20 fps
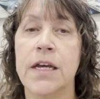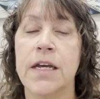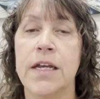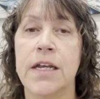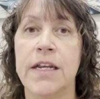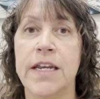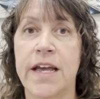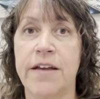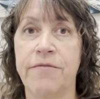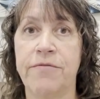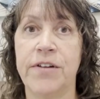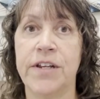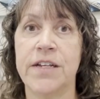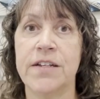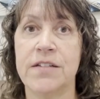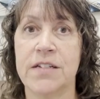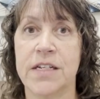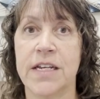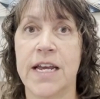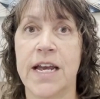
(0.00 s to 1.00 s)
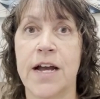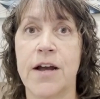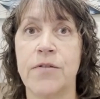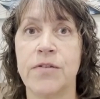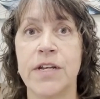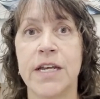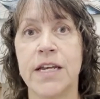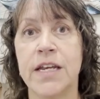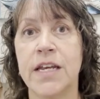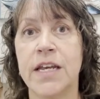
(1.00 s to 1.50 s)
Netflix account
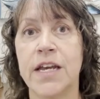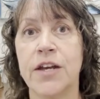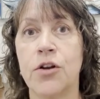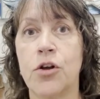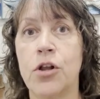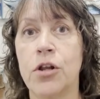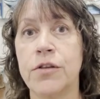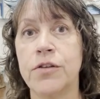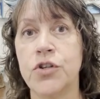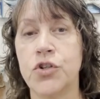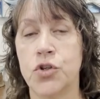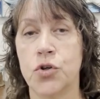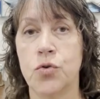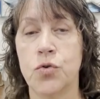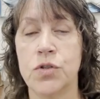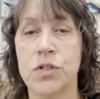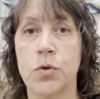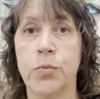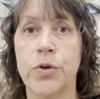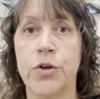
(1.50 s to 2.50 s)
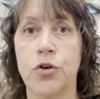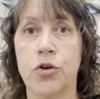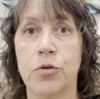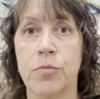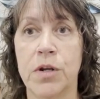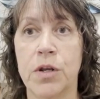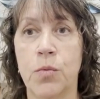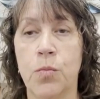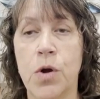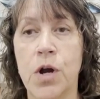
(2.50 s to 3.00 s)
and get all the shows that we
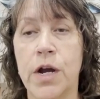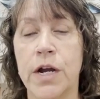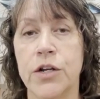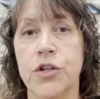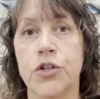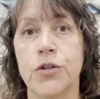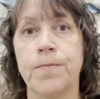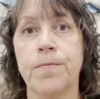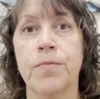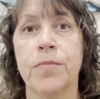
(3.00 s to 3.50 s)
normally watch.